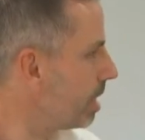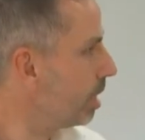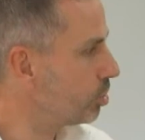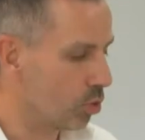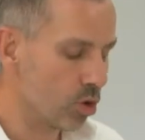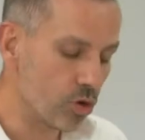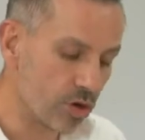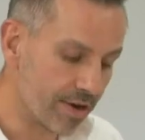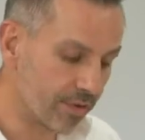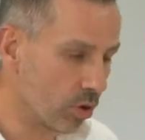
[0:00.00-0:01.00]
So you're
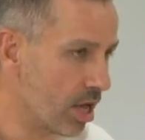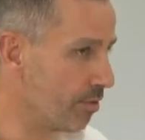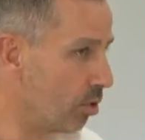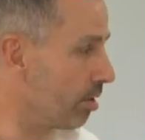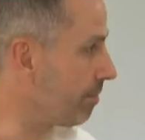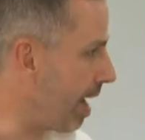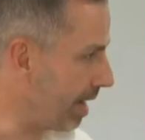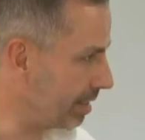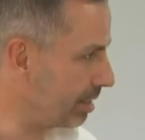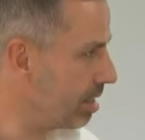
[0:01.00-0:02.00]
never going to have all the
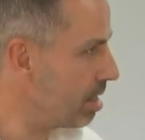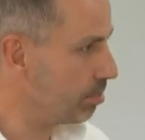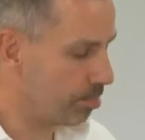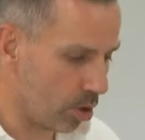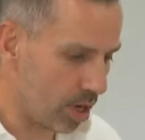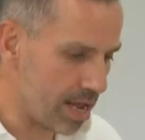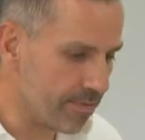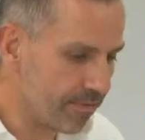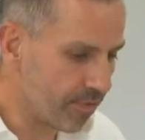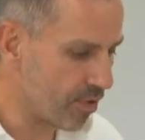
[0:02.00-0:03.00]
facts, but in
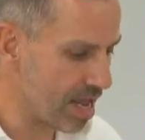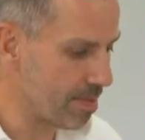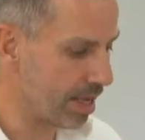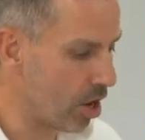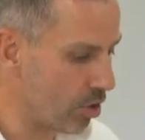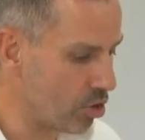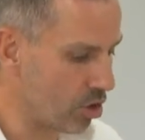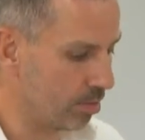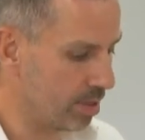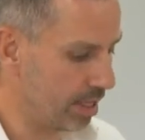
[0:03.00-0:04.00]
framing how you
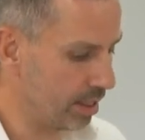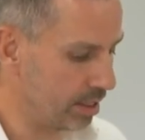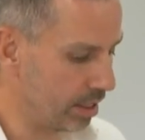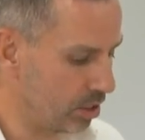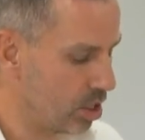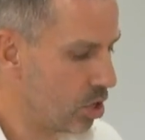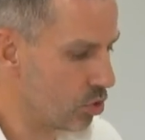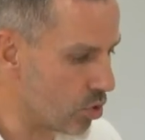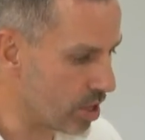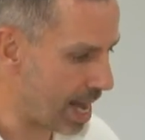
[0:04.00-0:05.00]
come to that decision,
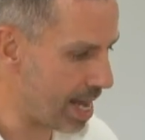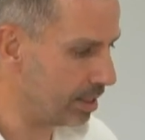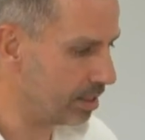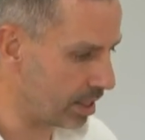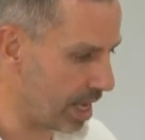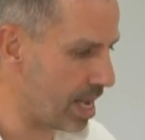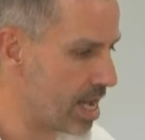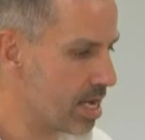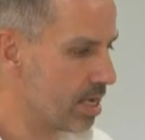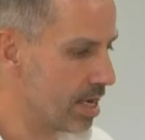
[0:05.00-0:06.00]
you can say,
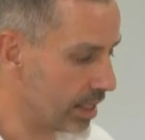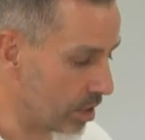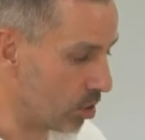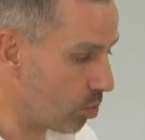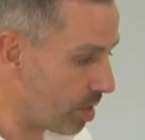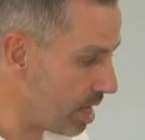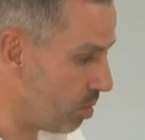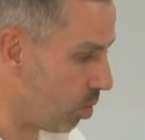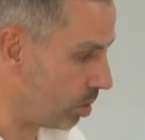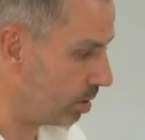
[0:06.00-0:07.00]
let's agree
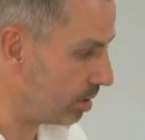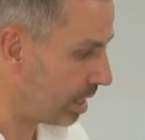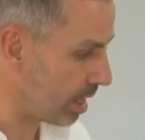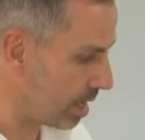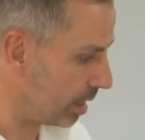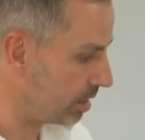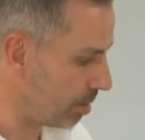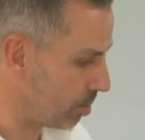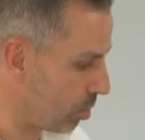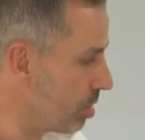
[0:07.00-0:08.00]
what data and insight
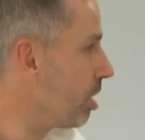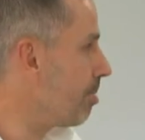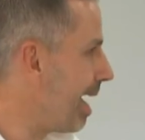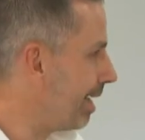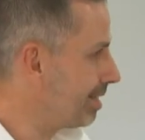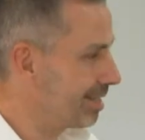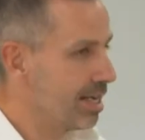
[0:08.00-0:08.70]
we're going to amass,